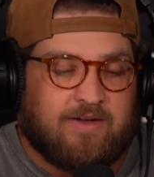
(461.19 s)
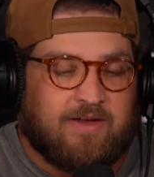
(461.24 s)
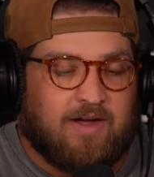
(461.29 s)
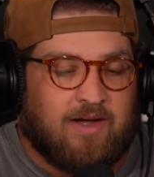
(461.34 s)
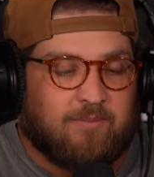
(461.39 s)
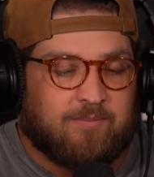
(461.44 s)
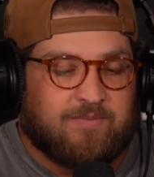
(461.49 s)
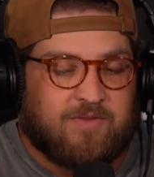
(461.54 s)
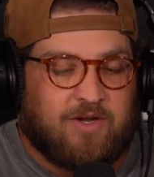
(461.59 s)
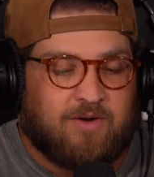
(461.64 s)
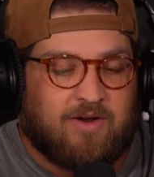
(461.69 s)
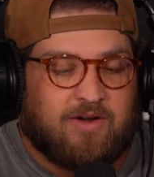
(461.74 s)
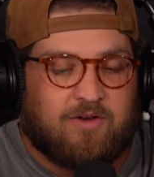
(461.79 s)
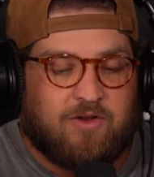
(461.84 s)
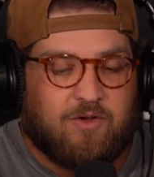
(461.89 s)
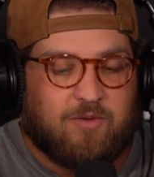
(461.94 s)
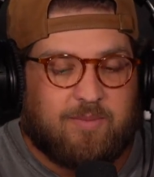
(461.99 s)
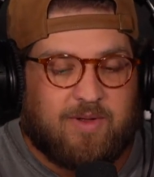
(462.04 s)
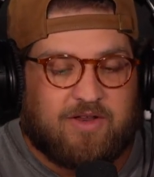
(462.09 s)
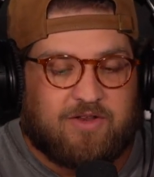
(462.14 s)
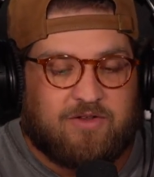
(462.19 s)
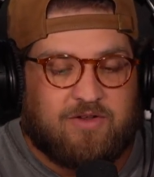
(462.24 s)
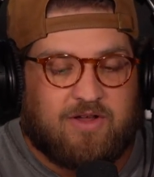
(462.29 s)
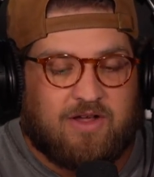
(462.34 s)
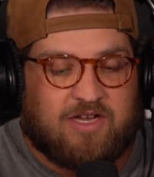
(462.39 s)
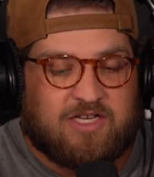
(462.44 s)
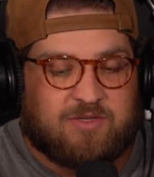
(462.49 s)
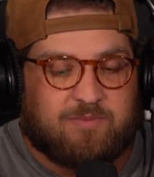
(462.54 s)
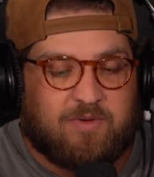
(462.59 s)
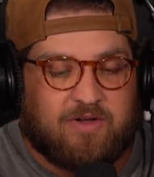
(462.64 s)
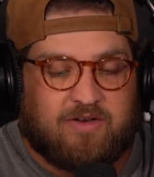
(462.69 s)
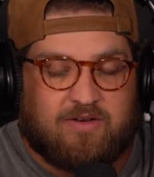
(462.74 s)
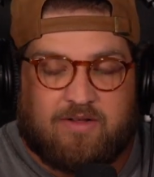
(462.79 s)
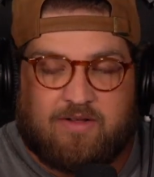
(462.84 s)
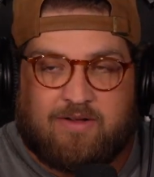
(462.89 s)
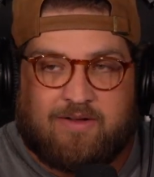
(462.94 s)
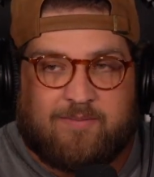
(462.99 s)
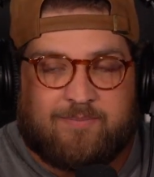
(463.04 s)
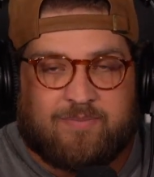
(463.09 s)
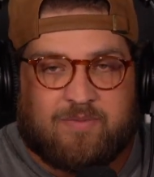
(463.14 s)
Um, you know, I don't know about you guys, but
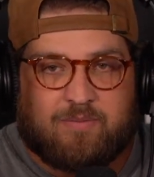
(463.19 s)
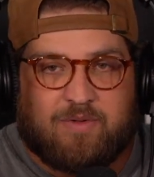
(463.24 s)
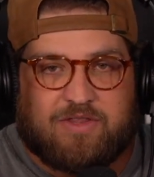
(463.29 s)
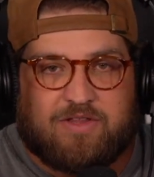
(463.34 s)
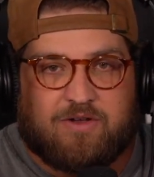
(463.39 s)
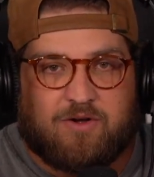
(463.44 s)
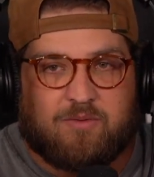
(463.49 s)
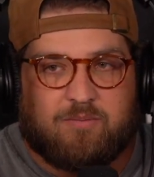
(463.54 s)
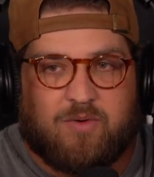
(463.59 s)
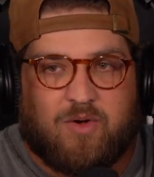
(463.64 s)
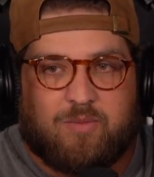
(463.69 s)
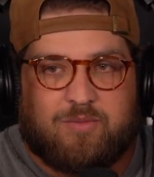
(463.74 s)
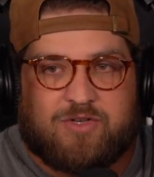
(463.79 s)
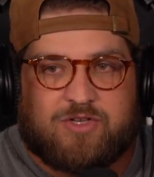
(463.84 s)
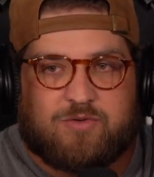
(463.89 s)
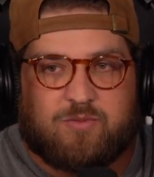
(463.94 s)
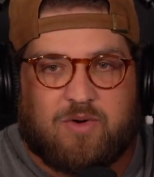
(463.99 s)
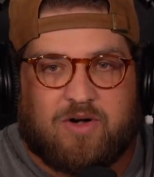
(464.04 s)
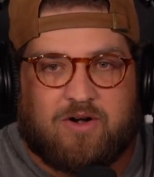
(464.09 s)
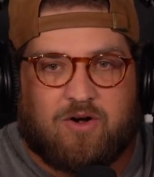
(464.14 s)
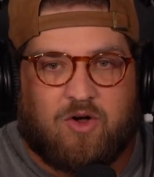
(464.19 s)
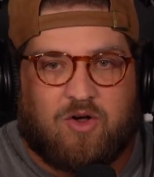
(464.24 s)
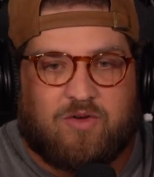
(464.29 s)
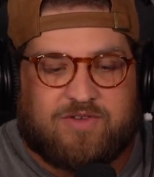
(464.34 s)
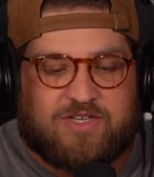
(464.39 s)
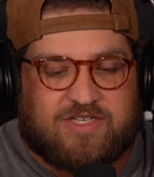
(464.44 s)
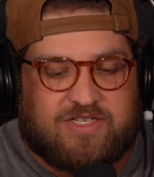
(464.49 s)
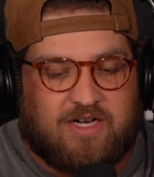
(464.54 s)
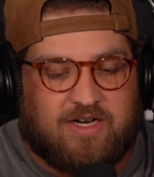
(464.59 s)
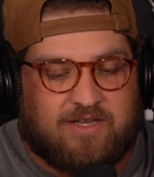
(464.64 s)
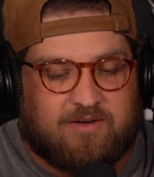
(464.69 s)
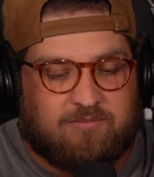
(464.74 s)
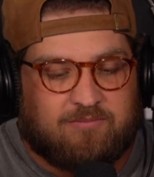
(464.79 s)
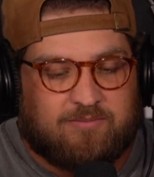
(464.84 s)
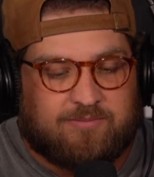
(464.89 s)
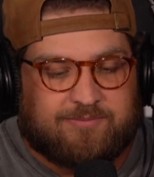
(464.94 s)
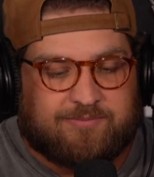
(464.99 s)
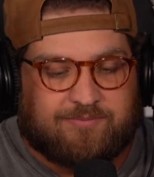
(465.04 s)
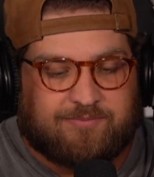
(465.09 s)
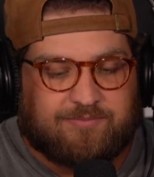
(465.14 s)
but there are moments where all of a sudden
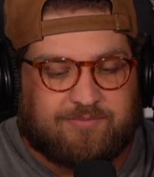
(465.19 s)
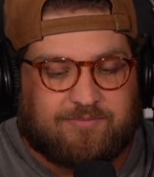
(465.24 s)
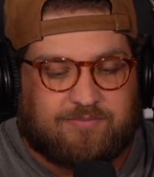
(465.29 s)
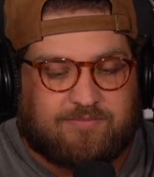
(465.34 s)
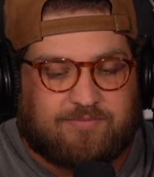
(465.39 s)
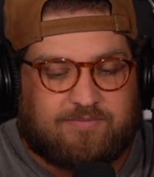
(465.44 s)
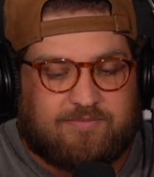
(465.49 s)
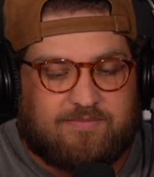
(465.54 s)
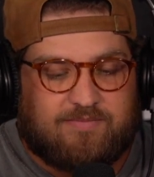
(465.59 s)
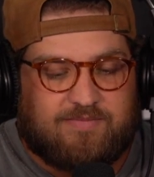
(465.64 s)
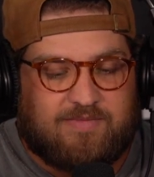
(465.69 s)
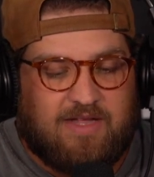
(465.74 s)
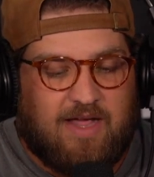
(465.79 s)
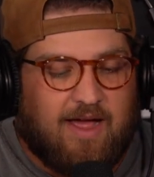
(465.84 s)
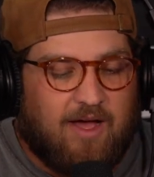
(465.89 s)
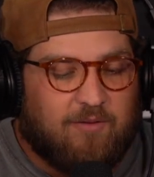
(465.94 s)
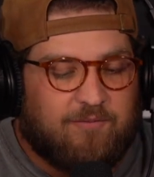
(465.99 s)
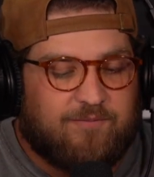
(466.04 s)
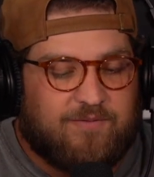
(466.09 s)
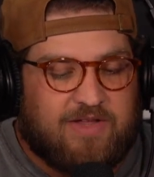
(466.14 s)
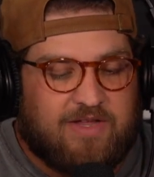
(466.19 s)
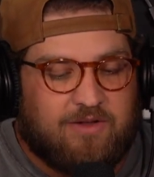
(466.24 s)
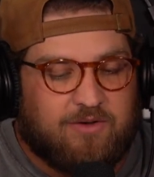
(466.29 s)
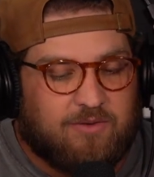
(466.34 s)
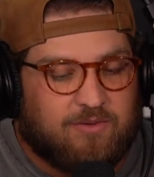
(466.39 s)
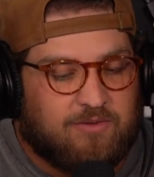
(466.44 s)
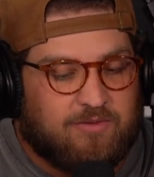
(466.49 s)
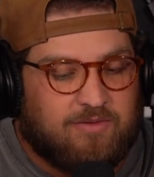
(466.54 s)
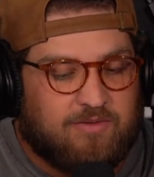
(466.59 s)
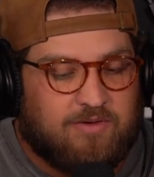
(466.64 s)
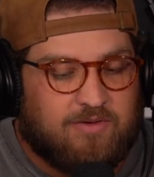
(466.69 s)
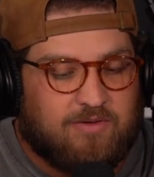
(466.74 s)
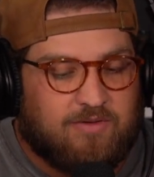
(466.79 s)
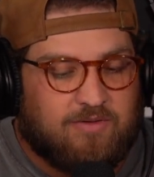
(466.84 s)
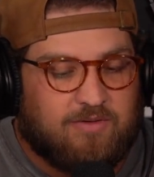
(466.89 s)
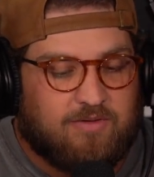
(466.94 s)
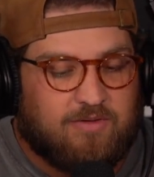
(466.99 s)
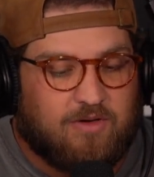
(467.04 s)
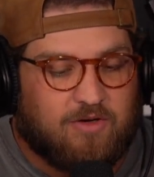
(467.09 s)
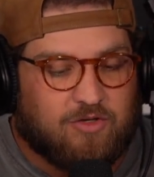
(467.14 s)
I'll feel
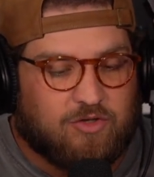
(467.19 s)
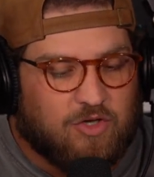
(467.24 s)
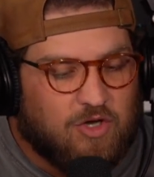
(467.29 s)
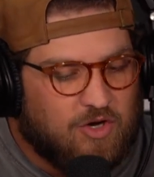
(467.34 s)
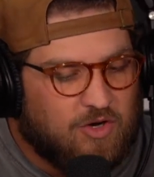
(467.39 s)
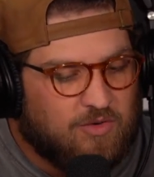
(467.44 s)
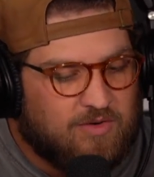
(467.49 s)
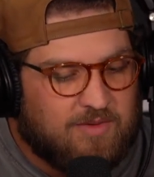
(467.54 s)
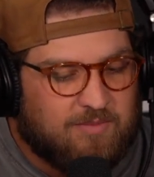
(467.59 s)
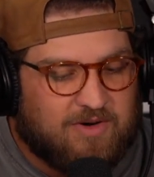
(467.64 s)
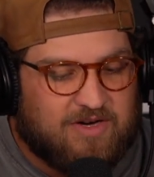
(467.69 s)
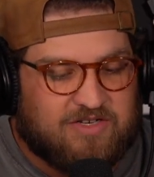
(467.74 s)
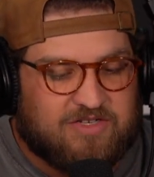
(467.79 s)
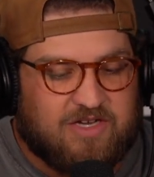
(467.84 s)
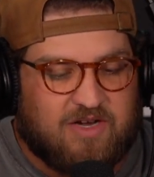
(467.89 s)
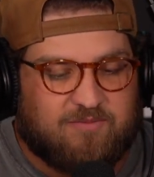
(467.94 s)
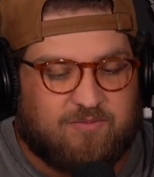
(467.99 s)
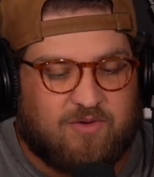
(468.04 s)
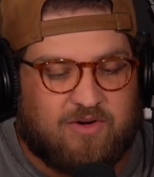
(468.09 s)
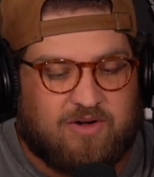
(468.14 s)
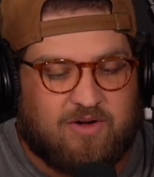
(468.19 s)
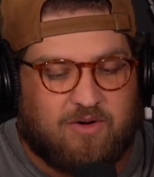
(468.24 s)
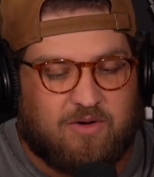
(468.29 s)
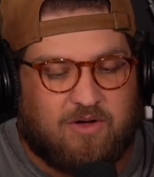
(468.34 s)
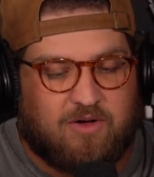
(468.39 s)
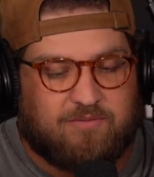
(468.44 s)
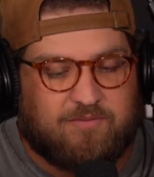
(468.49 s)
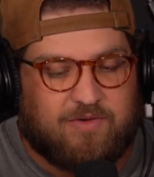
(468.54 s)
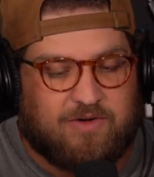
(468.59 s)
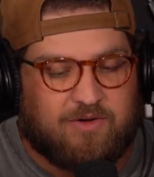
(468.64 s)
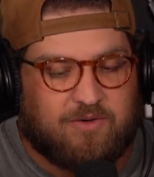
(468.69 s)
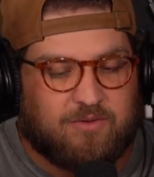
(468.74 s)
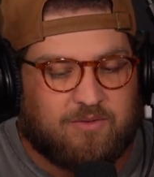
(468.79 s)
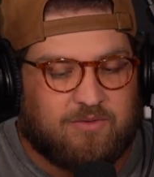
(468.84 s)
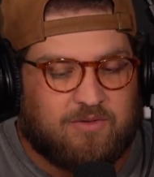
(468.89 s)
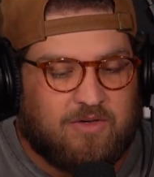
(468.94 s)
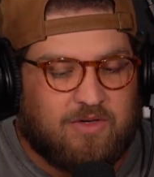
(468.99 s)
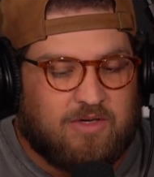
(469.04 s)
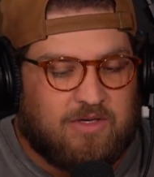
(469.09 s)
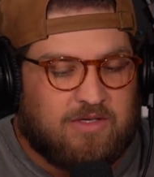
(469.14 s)
alone in my suffering, or I'll feel
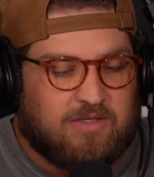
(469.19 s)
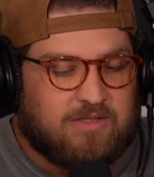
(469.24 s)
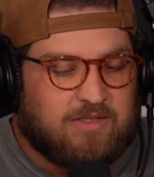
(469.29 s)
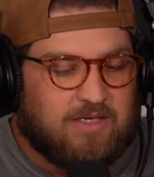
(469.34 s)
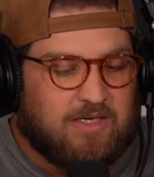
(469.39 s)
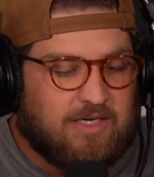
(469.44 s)
mm-hmm.